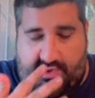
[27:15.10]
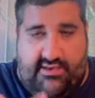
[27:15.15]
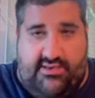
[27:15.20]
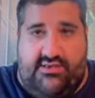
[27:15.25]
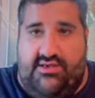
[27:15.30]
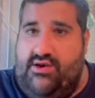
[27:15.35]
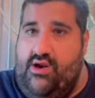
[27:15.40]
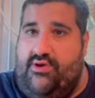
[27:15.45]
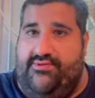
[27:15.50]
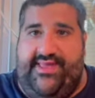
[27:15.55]

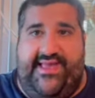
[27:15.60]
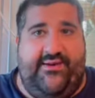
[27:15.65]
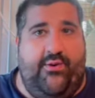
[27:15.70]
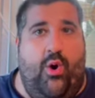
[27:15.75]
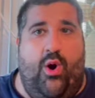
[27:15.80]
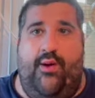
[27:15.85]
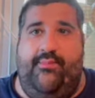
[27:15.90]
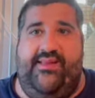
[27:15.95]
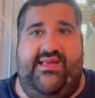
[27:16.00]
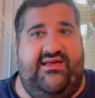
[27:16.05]
You know, they
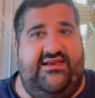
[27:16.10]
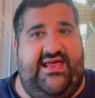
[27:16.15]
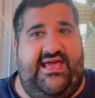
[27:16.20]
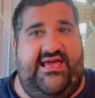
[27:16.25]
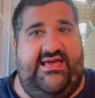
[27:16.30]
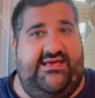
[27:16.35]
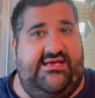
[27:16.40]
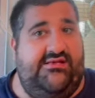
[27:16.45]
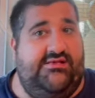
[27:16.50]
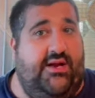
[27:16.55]
call me an
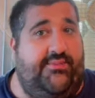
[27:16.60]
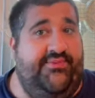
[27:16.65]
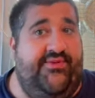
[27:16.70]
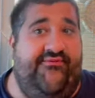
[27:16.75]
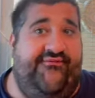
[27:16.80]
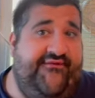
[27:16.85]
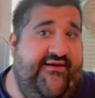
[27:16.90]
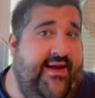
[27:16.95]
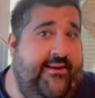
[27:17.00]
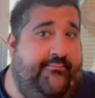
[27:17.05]
AEW
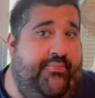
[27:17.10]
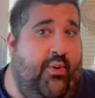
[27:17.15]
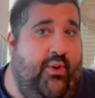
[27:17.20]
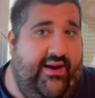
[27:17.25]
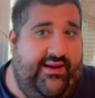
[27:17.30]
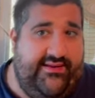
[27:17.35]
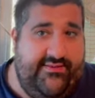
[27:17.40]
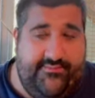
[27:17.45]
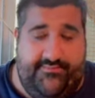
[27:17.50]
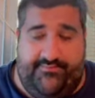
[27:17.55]
fanboy.